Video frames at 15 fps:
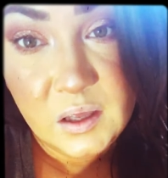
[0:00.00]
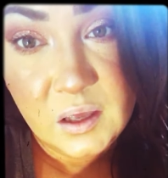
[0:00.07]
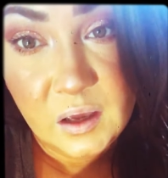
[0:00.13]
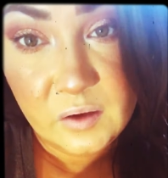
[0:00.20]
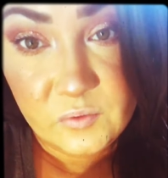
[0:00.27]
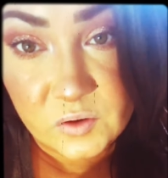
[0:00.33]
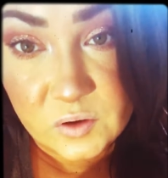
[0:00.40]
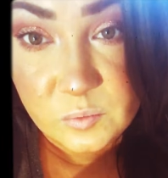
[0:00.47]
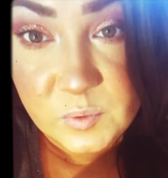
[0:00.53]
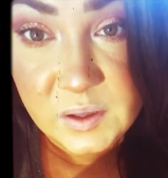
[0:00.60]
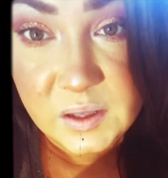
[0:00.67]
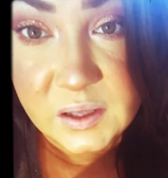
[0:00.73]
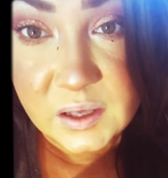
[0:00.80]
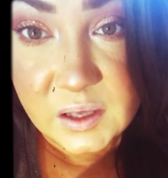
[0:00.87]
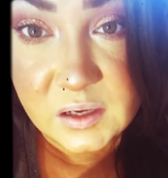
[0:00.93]
Have a
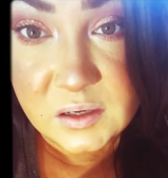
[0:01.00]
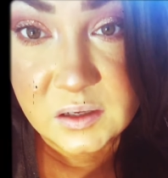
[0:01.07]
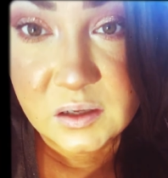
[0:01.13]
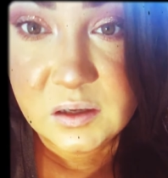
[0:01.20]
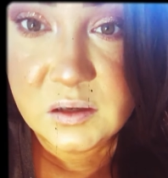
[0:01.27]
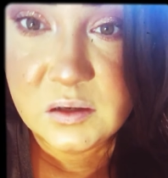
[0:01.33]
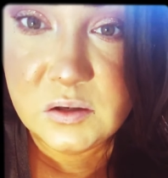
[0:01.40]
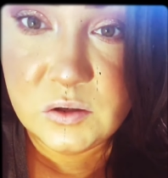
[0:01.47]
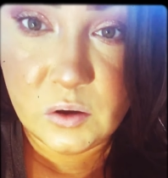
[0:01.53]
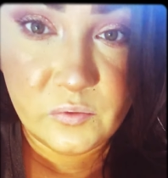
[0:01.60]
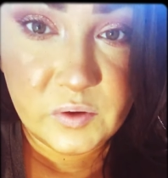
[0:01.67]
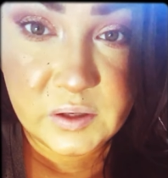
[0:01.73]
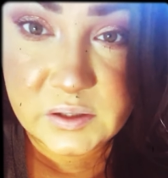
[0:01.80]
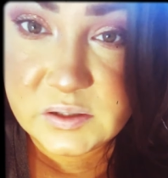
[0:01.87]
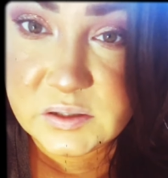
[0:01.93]
weekend. Don't
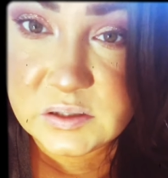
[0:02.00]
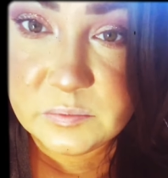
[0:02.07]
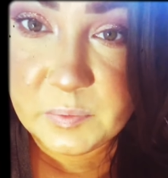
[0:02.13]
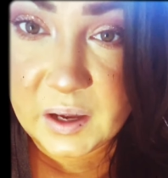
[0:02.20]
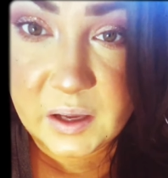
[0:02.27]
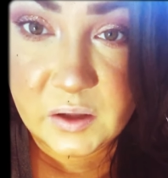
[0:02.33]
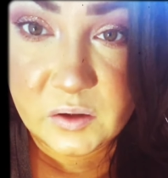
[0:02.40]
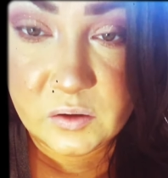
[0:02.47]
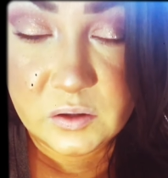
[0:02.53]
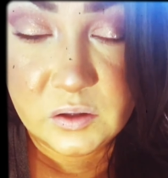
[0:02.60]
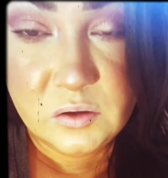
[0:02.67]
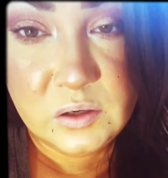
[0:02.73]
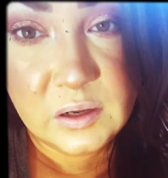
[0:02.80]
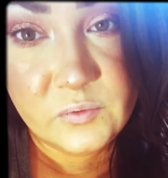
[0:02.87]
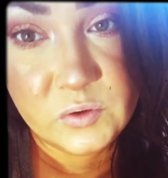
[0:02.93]
forget to smile.
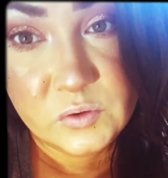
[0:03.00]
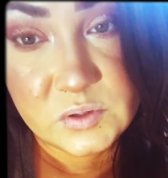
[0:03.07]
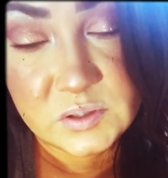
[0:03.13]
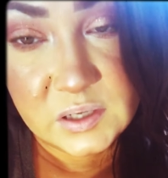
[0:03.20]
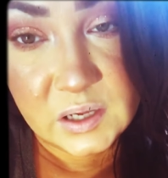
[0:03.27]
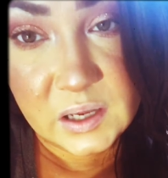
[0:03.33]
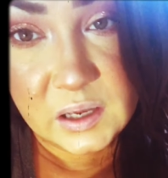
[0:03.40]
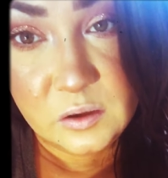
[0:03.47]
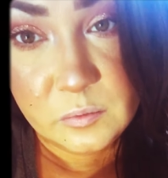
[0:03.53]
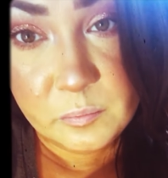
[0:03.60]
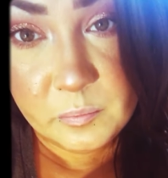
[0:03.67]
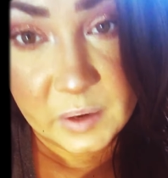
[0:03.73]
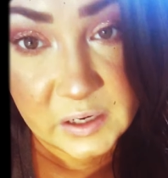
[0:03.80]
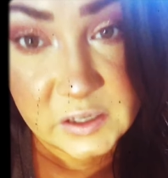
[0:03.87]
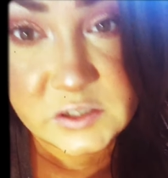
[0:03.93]
You never know whose day. You
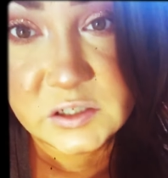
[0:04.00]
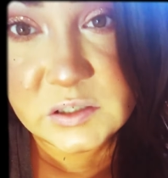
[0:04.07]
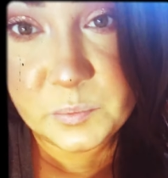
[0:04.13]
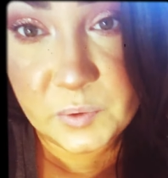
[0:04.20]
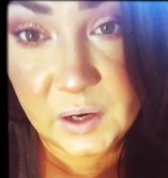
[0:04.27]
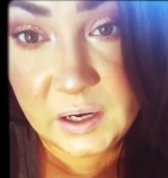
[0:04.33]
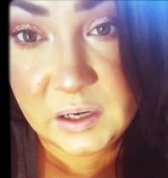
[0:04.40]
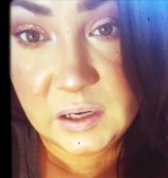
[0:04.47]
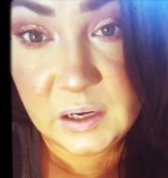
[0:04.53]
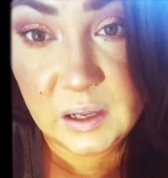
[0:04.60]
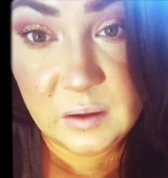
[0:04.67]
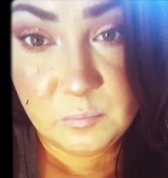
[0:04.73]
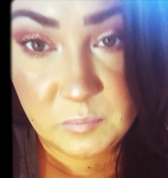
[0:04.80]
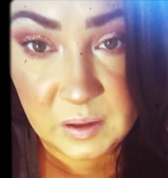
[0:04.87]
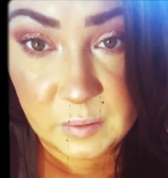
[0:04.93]
might just brighten.
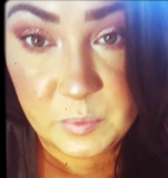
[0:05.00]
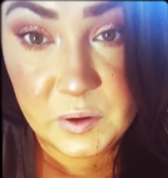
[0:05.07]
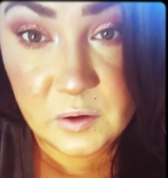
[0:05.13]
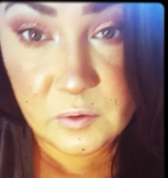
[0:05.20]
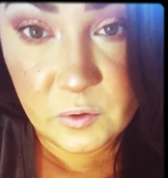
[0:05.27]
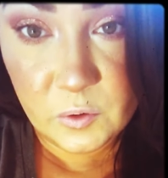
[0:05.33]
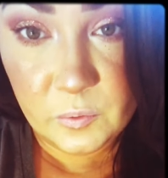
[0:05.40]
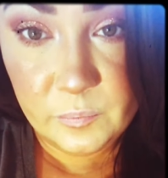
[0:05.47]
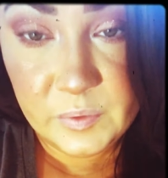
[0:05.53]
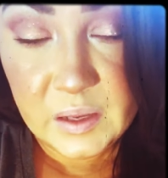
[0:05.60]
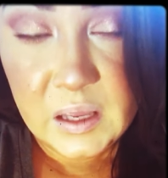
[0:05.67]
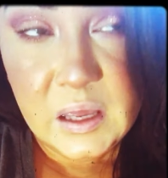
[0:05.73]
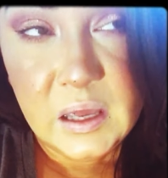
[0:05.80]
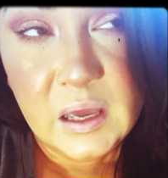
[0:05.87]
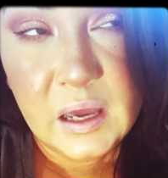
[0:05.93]
It may be your own.
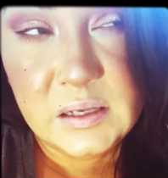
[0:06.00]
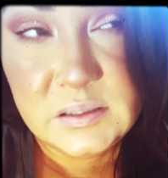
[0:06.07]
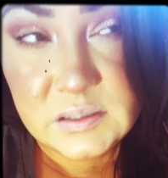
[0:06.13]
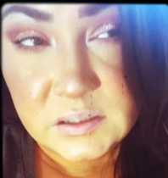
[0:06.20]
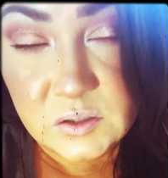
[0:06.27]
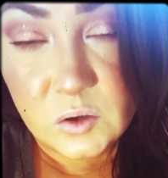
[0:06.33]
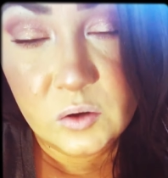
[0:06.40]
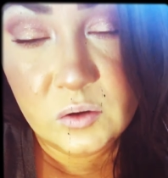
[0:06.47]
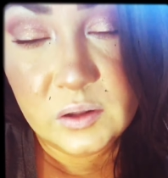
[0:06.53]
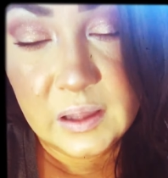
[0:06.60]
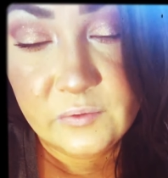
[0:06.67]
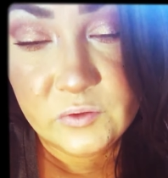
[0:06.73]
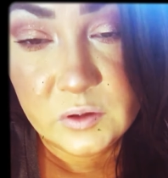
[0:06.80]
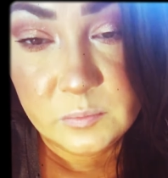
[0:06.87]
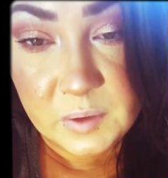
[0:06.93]
I did go
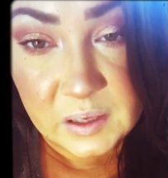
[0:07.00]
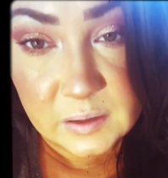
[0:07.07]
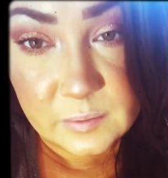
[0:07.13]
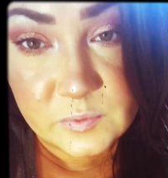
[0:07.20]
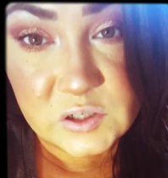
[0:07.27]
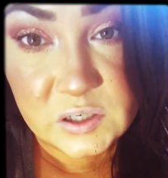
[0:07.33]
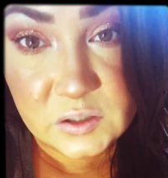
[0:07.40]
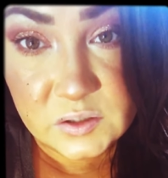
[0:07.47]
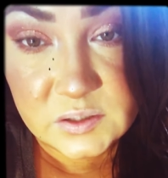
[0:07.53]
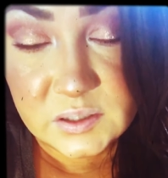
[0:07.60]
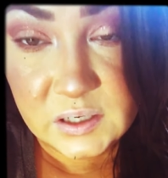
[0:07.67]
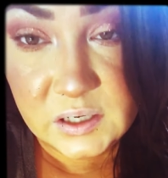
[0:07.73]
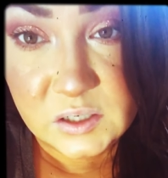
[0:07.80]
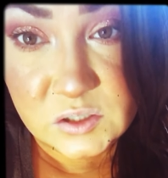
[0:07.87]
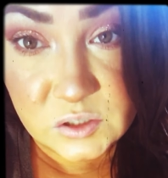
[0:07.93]
live on the makeup channel
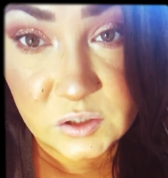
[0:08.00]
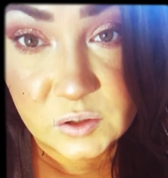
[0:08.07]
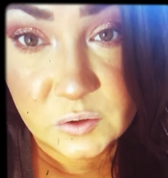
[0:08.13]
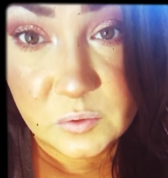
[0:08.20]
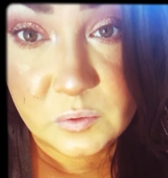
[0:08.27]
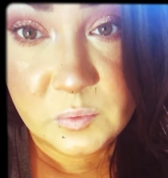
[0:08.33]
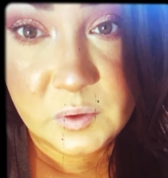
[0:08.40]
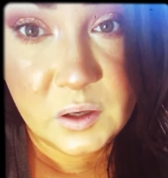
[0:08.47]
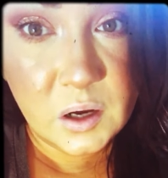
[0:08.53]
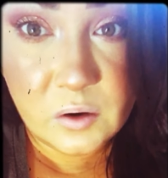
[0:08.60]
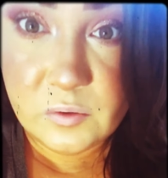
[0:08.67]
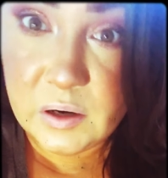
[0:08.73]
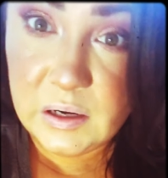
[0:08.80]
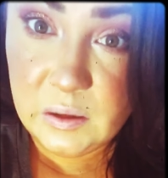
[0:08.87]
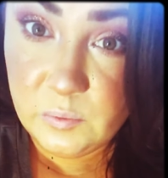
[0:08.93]
today, too, when we got
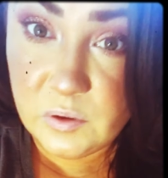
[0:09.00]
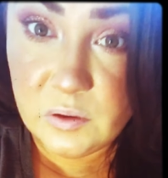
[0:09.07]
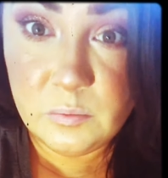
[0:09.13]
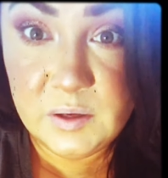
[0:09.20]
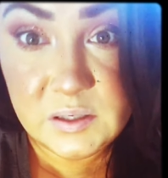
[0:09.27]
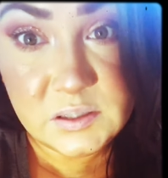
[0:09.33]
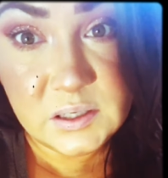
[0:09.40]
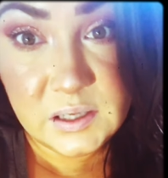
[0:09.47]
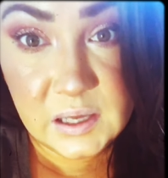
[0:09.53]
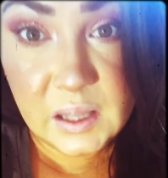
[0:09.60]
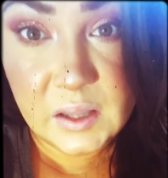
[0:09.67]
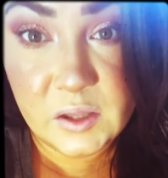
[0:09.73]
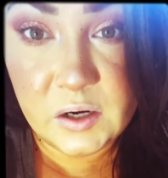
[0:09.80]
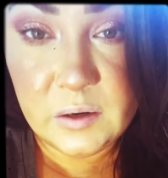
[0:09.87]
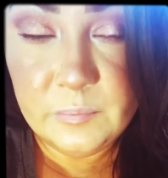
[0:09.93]
ready with me
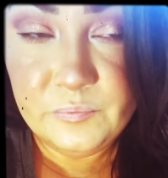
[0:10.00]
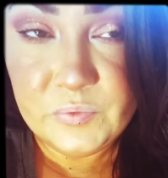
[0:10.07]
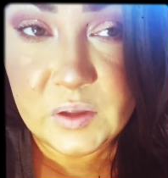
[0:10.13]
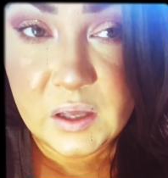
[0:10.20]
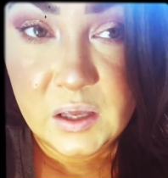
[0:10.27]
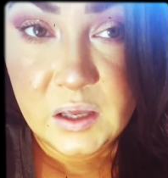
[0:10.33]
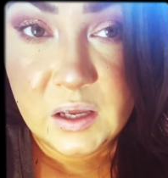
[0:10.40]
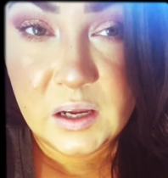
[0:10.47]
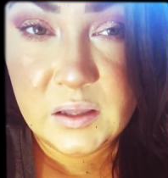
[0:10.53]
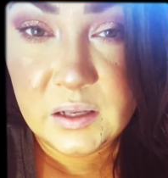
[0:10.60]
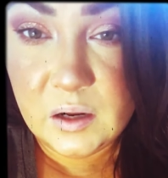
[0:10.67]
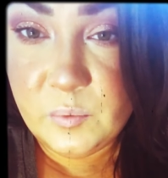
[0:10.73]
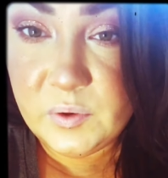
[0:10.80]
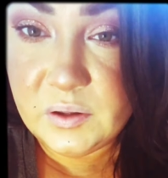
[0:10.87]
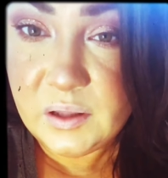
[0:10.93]
together. And then
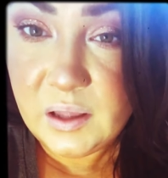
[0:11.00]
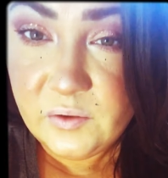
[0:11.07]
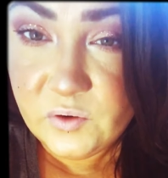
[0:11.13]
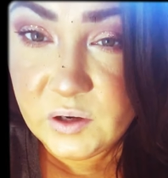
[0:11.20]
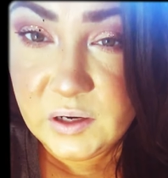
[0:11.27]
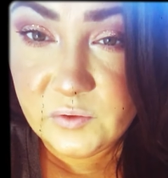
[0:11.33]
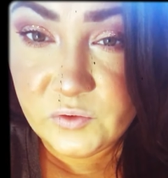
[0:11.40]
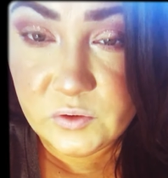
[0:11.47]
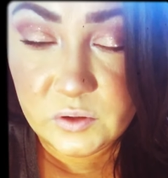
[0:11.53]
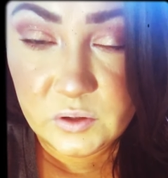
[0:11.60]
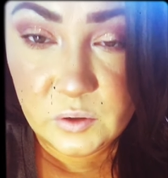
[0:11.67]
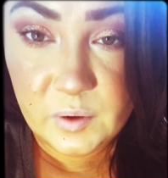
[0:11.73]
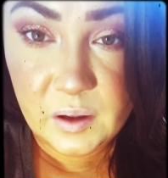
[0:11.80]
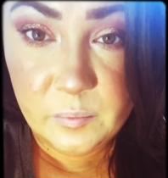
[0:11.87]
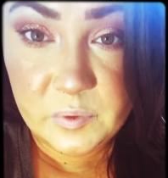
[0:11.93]
I went live on here for a
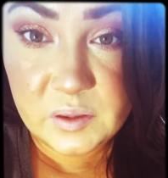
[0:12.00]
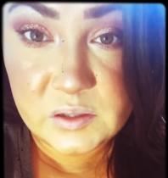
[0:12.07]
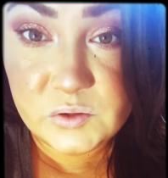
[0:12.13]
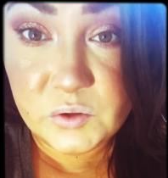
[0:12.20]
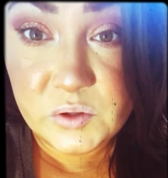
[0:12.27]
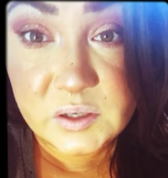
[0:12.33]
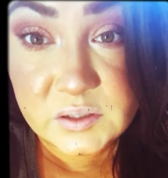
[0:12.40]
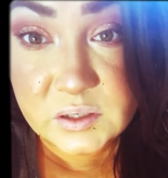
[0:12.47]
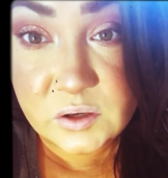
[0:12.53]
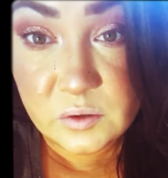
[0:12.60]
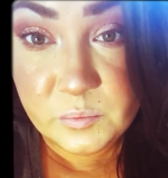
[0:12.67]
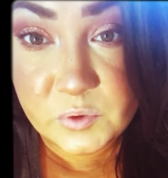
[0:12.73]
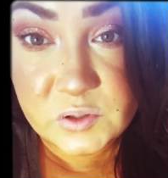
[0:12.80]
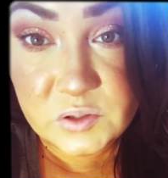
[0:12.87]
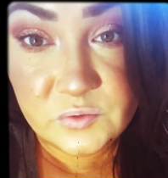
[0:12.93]
little while, but that's only because I
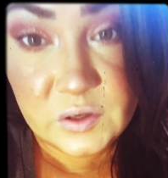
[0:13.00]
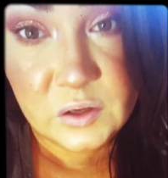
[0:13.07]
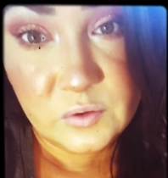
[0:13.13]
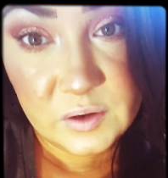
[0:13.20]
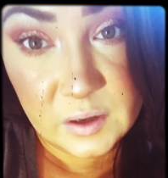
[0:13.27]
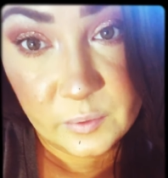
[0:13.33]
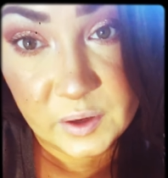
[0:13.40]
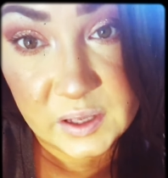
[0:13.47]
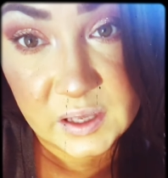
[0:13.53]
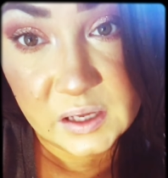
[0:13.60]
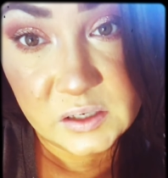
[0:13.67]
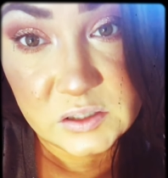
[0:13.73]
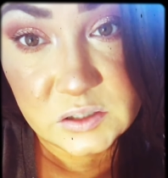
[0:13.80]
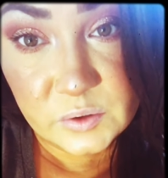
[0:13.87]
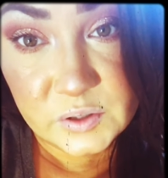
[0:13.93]
couldn't post a video. Now I
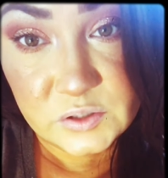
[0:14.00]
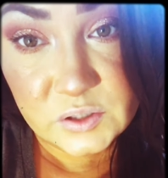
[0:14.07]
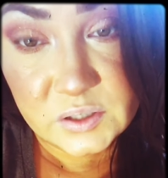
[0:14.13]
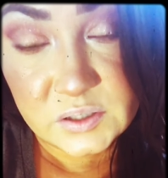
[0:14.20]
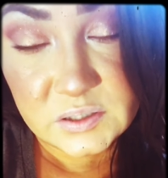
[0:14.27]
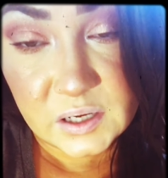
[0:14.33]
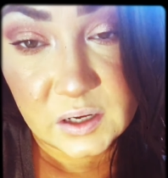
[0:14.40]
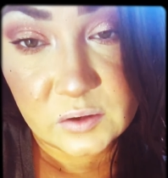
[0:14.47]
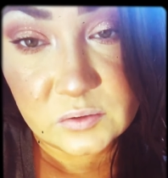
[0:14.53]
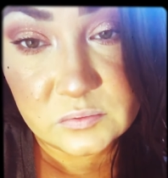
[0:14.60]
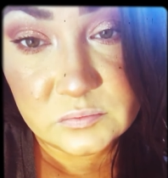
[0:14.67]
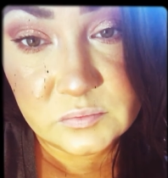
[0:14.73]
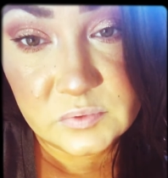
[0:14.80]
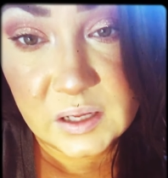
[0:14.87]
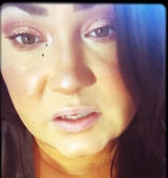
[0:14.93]
can, so I took it down.
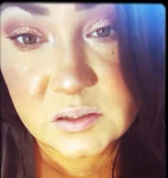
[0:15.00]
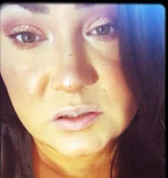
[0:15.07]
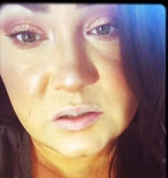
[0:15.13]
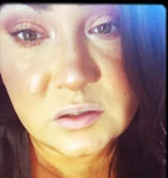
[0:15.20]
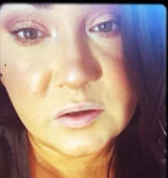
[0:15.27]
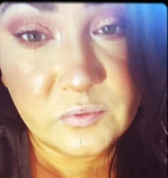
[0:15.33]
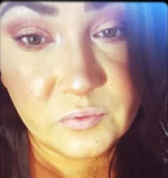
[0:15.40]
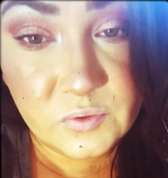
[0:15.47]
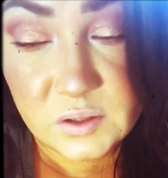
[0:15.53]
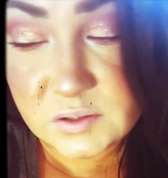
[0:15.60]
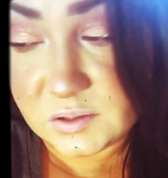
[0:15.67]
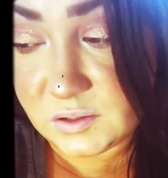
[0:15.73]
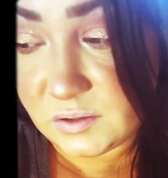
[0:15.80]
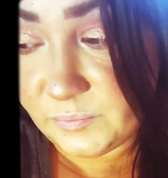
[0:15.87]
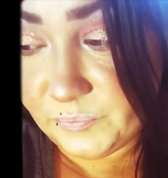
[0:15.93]
That's the
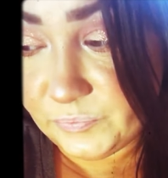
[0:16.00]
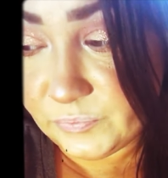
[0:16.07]
listen.